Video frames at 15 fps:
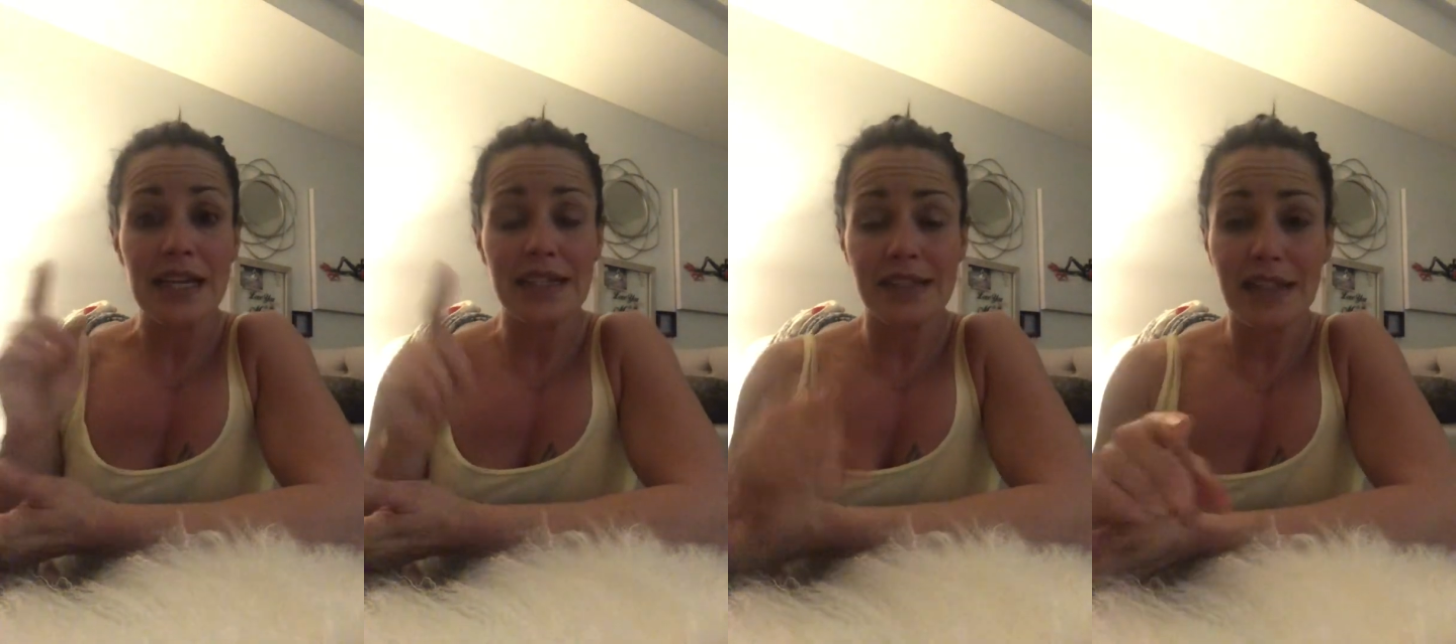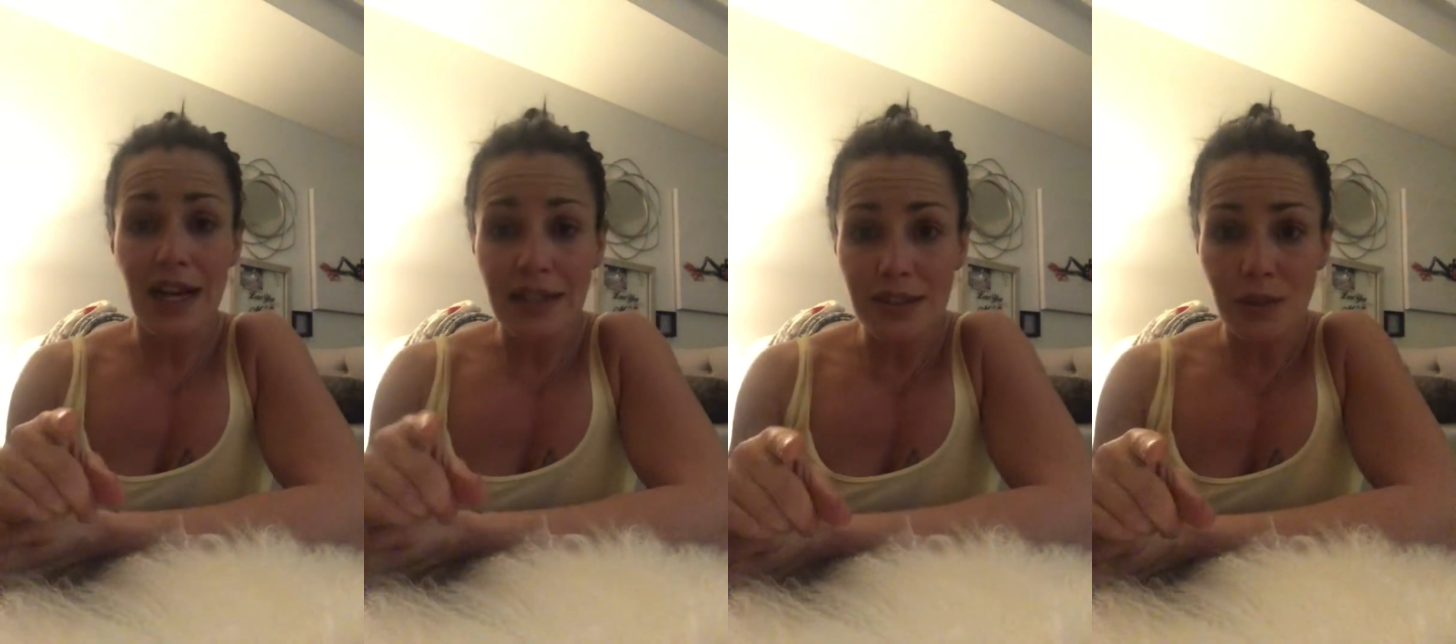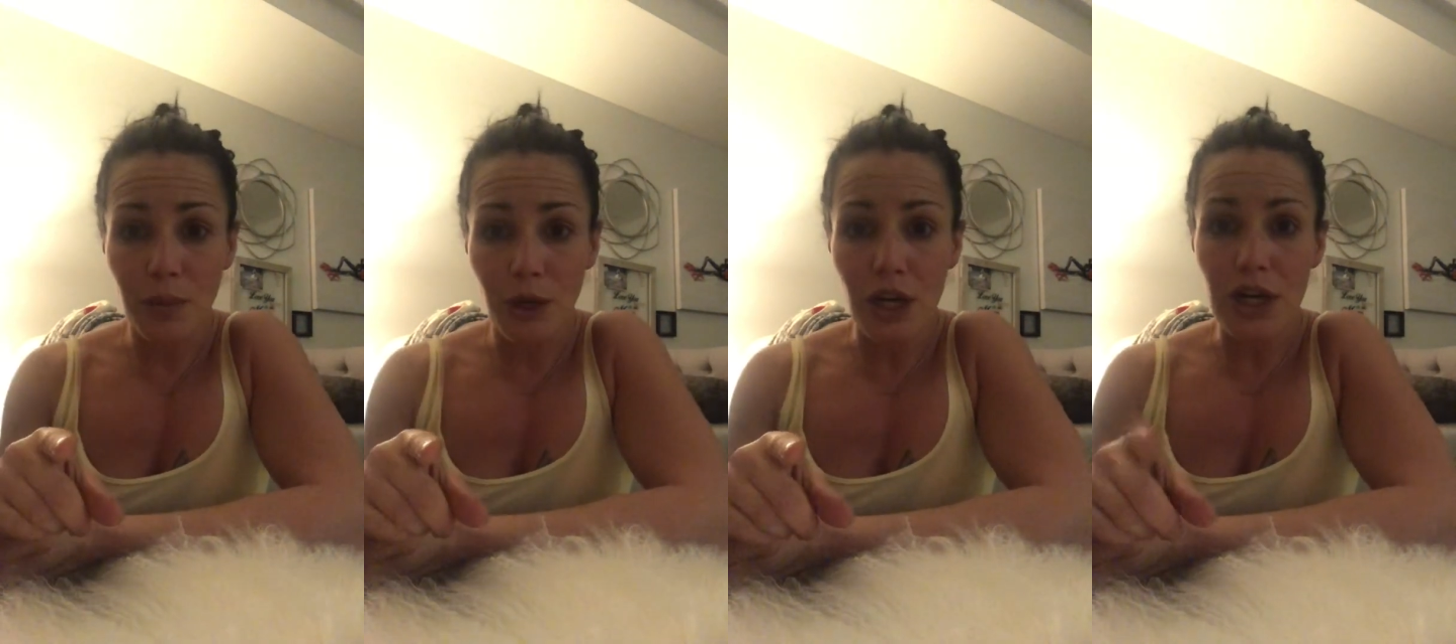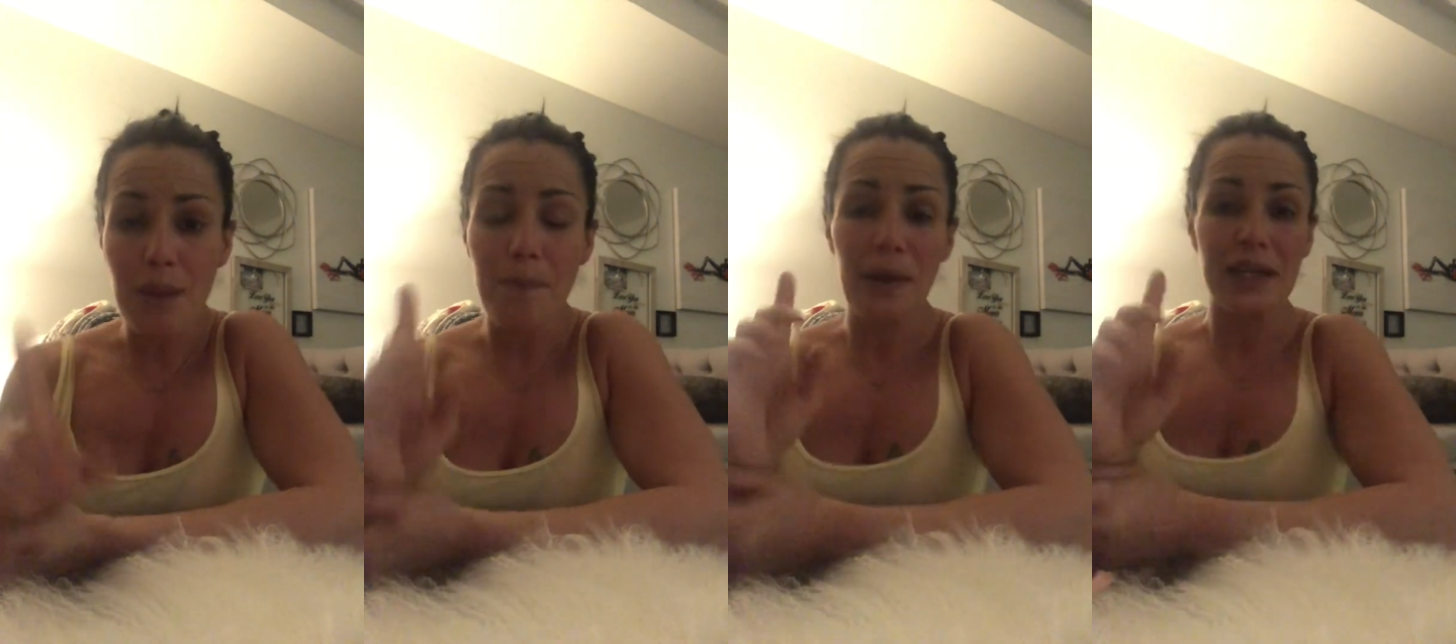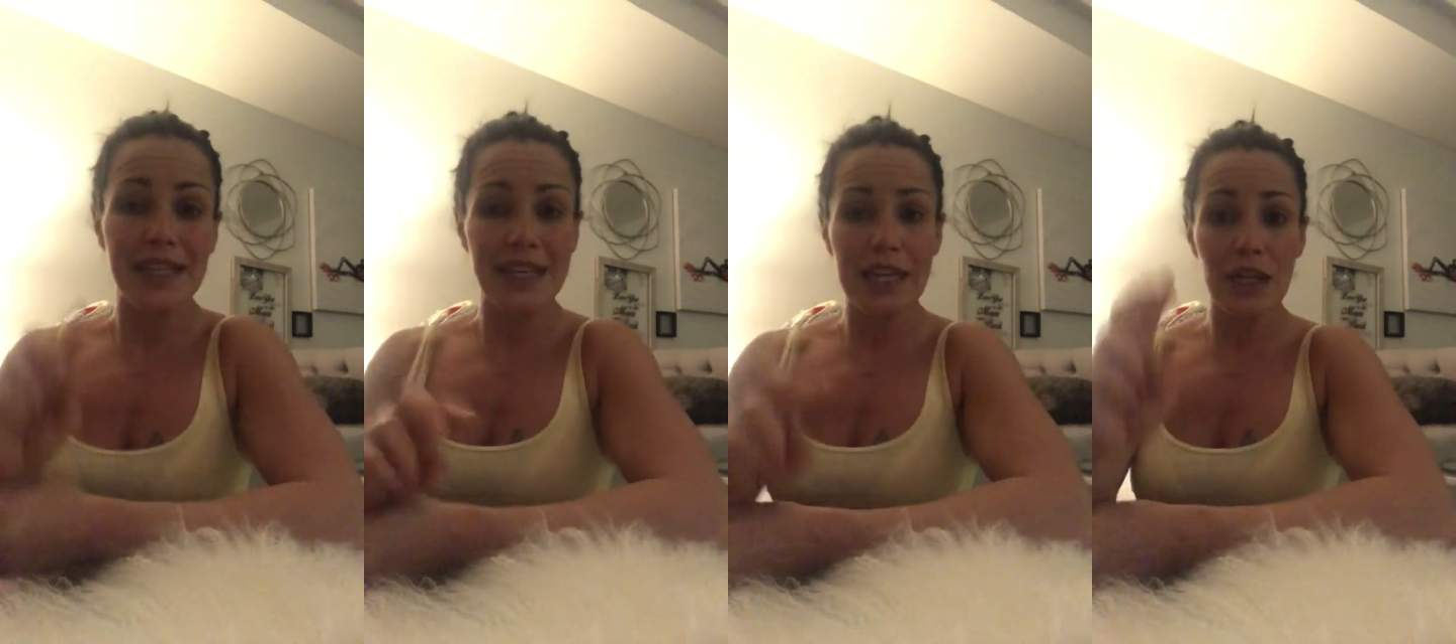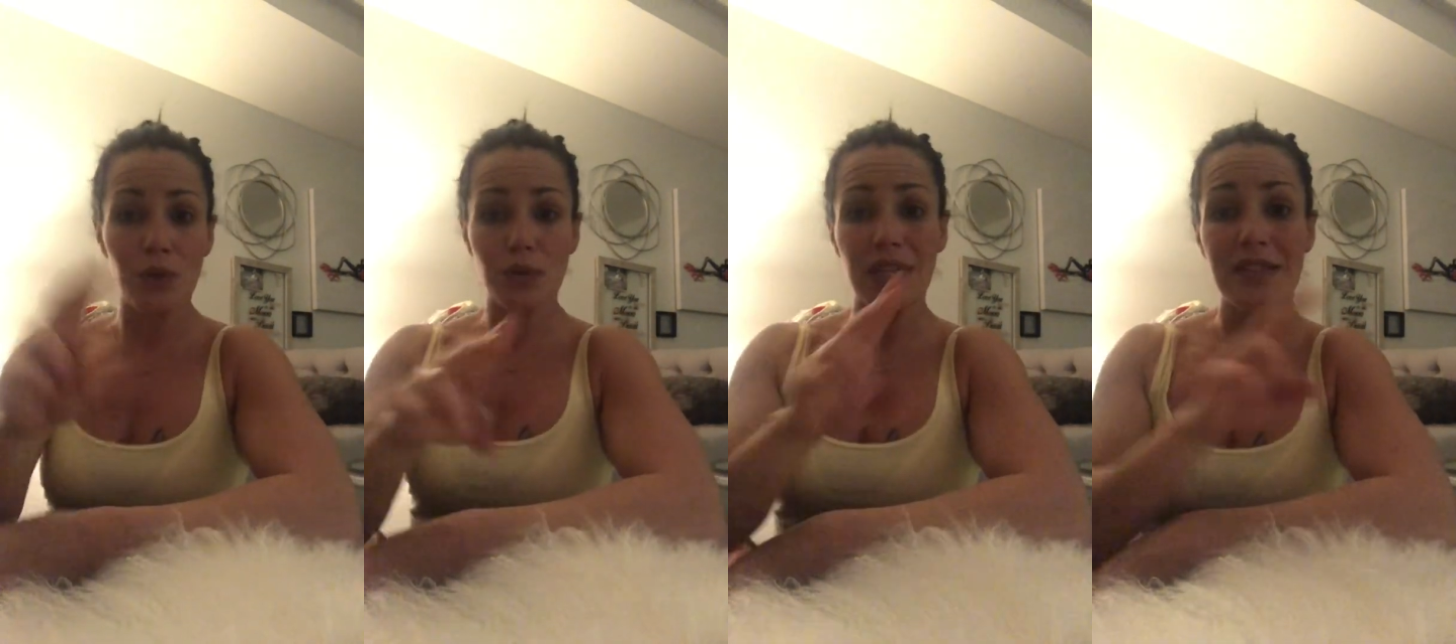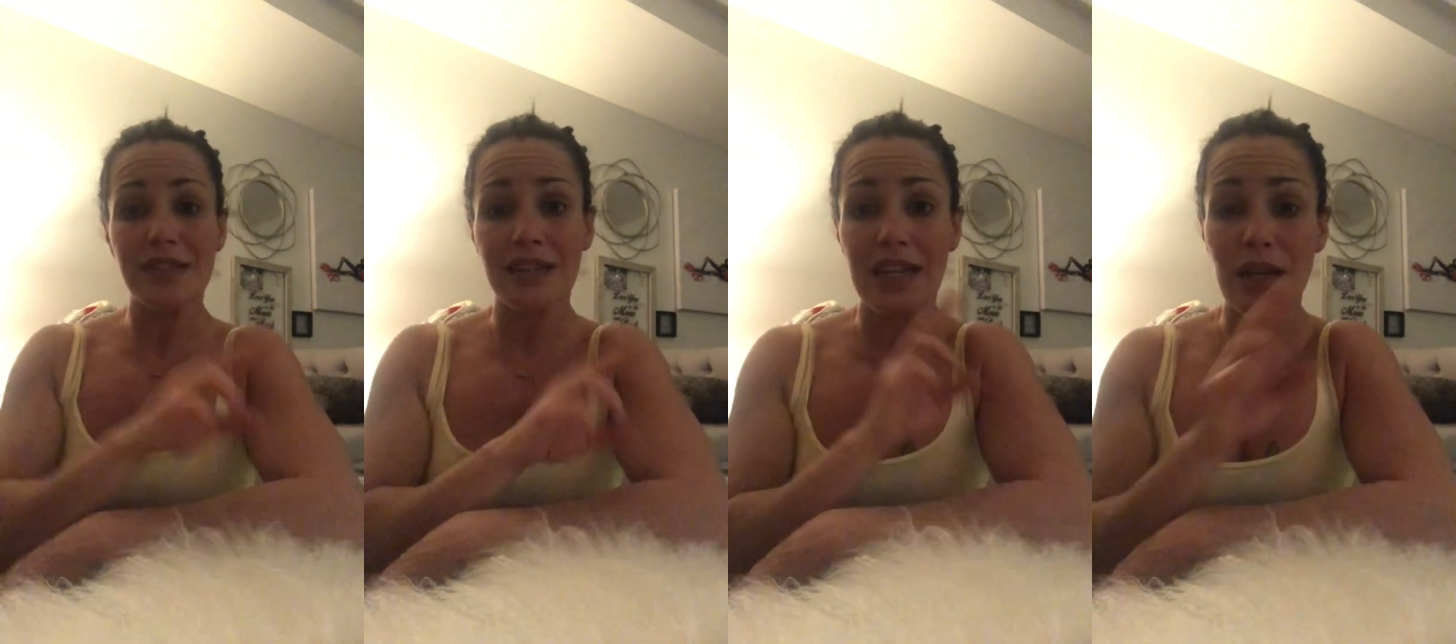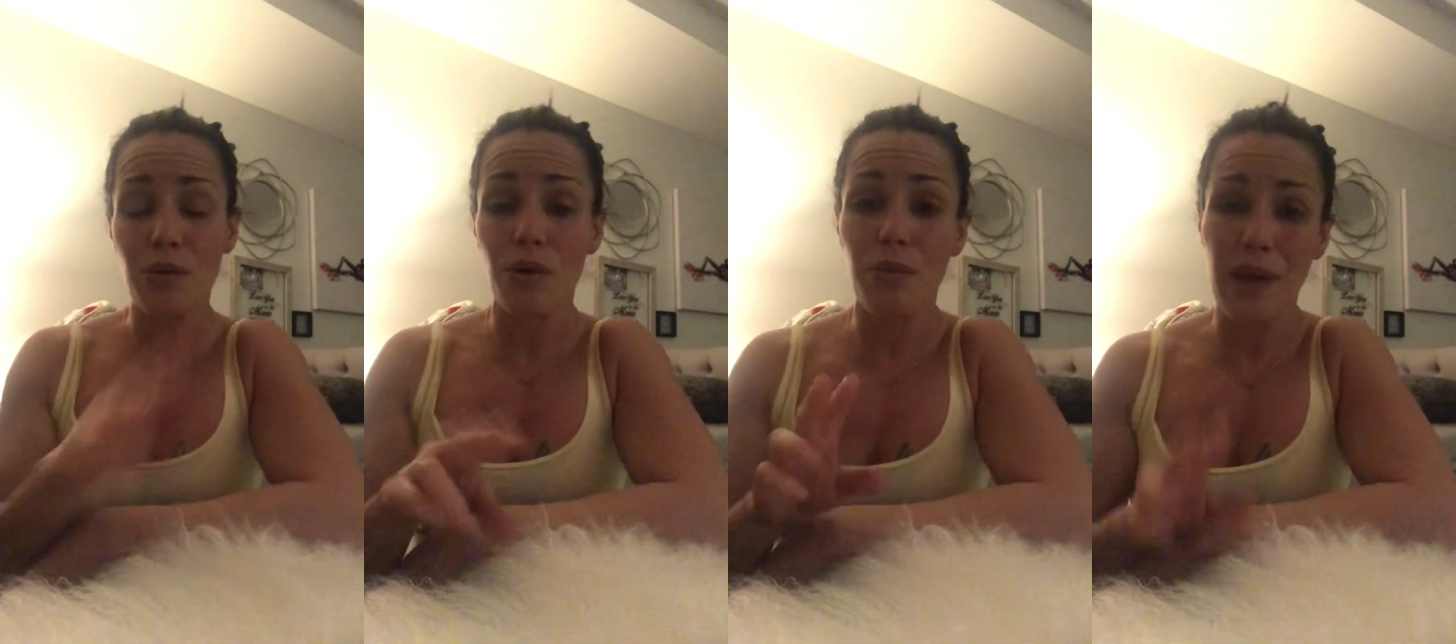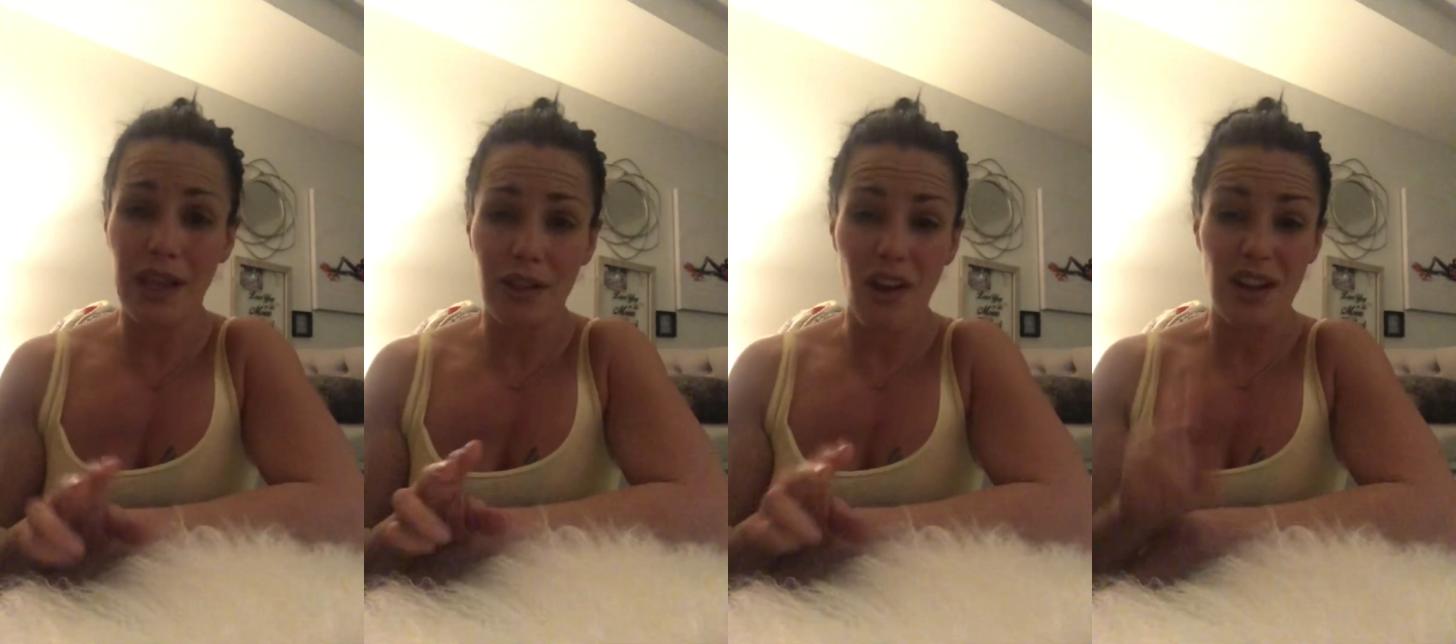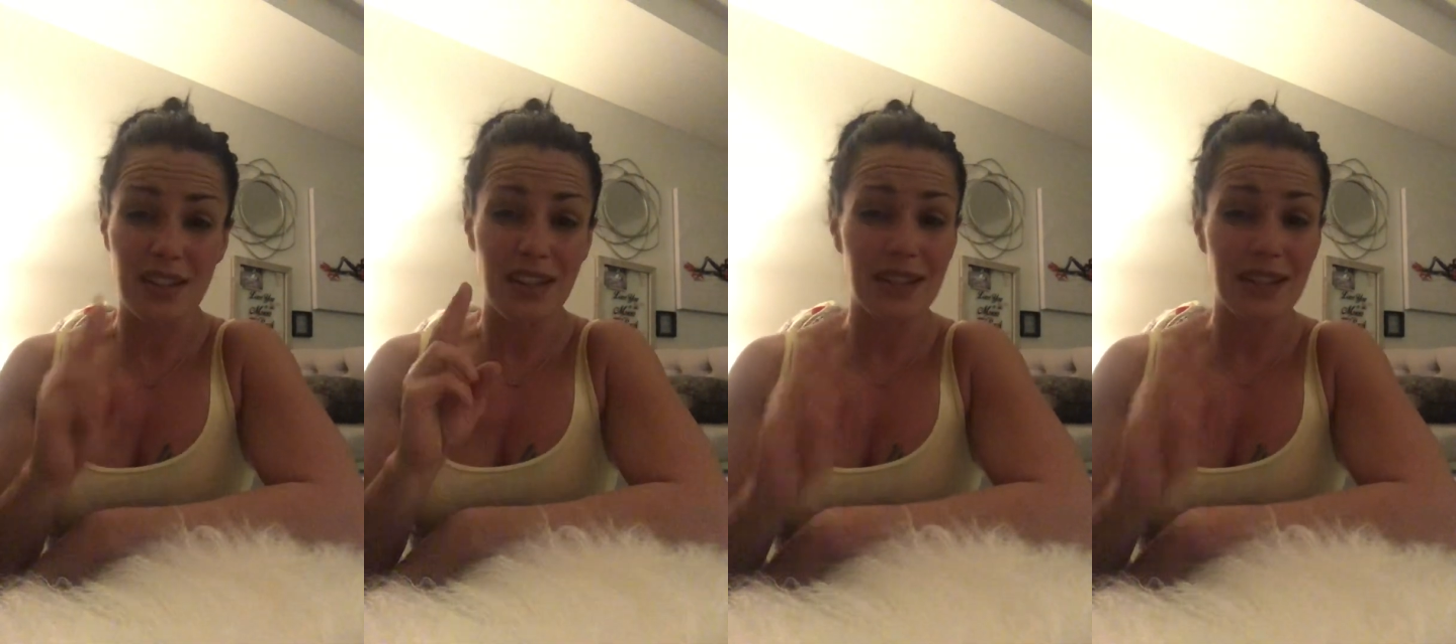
It does work, but keto doesn't equal weight loss.